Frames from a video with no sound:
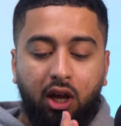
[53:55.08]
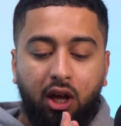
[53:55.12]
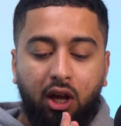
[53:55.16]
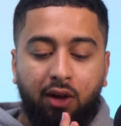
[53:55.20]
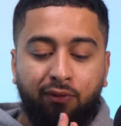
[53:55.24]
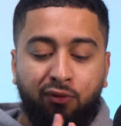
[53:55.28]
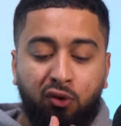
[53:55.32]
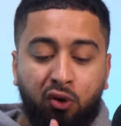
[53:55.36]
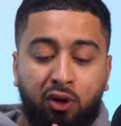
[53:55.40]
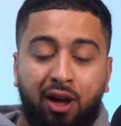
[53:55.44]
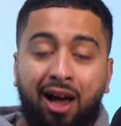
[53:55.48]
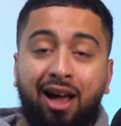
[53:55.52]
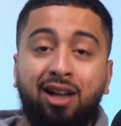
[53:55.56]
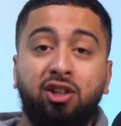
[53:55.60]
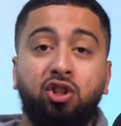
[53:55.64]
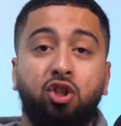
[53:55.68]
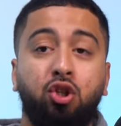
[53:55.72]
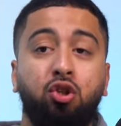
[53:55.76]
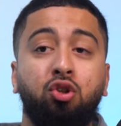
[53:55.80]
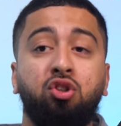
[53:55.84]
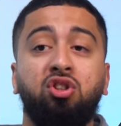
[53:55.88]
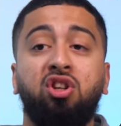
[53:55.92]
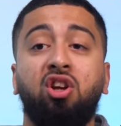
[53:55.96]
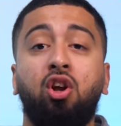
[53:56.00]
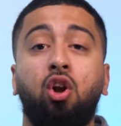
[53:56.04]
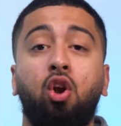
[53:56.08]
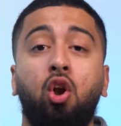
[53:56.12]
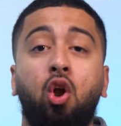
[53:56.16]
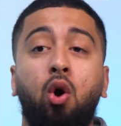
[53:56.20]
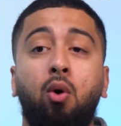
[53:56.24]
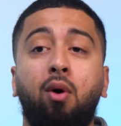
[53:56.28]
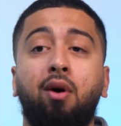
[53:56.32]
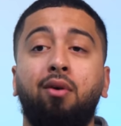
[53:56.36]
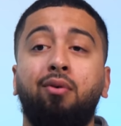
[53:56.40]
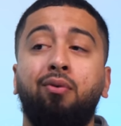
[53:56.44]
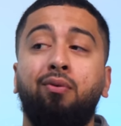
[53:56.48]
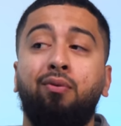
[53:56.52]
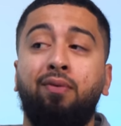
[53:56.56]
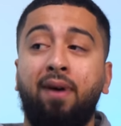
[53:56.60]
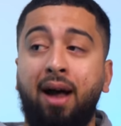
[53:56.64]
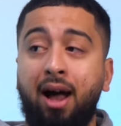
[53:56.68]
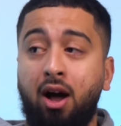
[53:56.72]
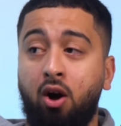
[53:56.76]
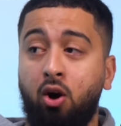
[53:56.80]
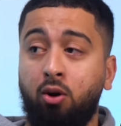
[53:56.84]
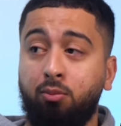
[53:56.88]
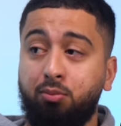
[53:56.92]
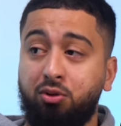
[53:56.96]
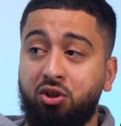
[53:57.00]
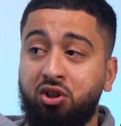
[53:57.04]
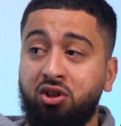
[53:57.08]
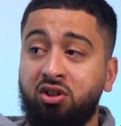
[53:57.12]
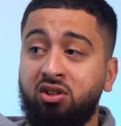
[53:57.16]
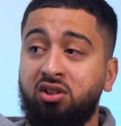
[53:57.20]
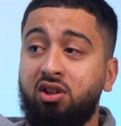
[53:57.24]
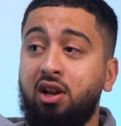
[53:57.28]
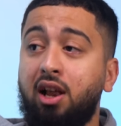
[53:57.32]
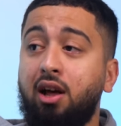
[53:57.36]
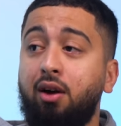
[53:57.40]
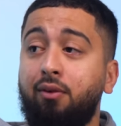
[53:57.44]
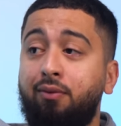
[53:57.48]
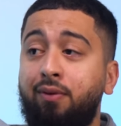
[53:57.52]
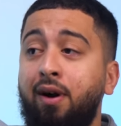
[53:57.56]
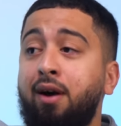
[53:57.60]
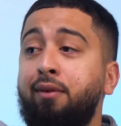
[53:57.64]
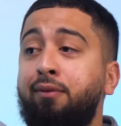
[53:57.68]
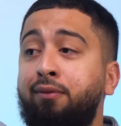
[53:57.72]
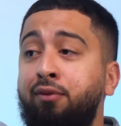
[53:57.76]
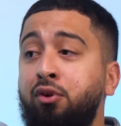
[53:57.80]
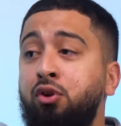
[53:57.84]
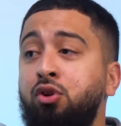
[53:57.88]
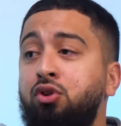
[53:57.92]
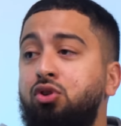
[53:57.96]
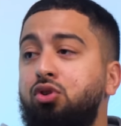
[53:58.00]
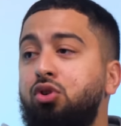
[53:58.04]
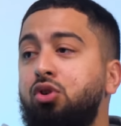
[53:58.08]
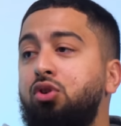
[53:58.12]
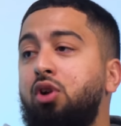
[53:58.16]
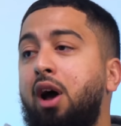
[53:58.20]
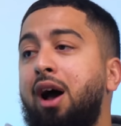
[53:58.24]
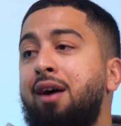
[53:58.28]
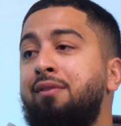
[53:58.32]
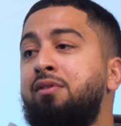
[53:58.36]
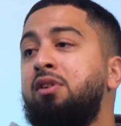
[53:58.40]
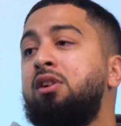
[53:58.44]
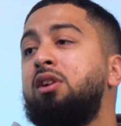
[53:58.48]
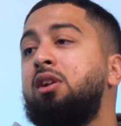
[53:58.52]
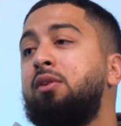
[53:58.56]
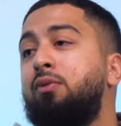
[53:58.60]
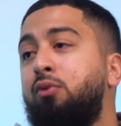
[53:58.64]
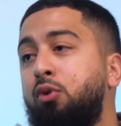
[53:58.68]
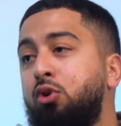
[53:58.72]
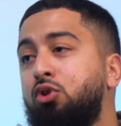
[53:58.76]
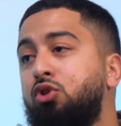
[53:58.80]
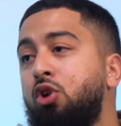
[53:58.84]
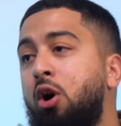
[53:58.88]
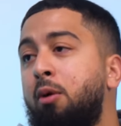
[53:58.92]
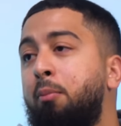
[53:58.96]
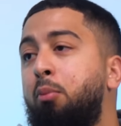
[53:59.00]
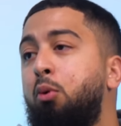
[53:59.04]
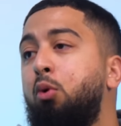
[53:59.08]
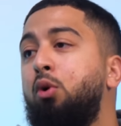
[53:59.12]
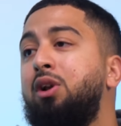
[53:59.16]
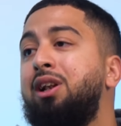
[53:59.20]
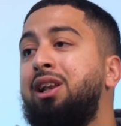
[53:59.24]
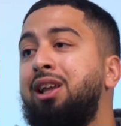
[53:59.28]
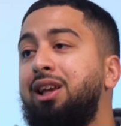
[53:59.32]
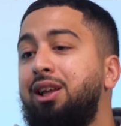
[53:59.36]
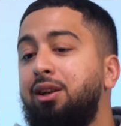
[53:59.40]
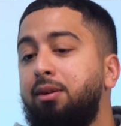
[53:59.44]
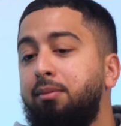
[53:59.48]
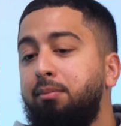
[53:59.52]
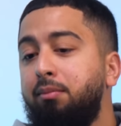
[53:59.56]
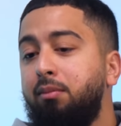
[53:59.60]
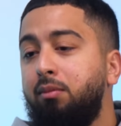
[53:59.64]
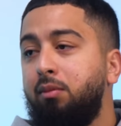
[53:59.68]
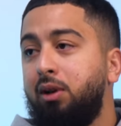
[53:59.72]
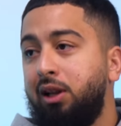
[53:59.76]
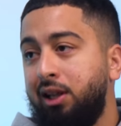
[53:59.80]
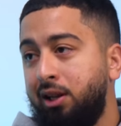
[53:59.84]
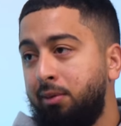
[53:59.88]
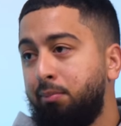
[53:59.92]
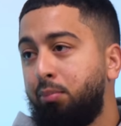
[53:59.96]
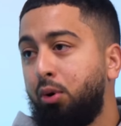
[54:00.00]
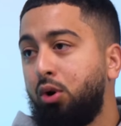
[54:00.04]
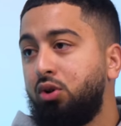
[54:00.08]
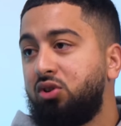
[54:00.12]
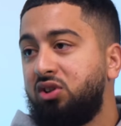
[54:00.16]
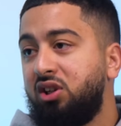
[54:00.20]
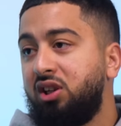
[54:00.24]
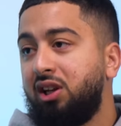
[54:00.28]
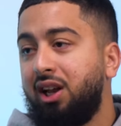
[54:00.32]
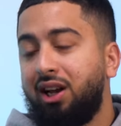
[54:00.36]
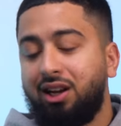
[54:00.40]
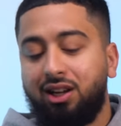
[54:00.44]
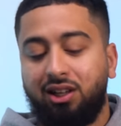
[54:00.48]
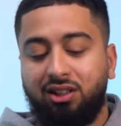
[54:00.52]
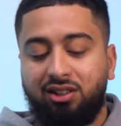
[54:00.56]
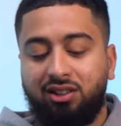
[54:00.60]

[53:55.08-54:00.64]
if you can, choosing lower fat options like fat foods. So having, for example, lean lean protein, like I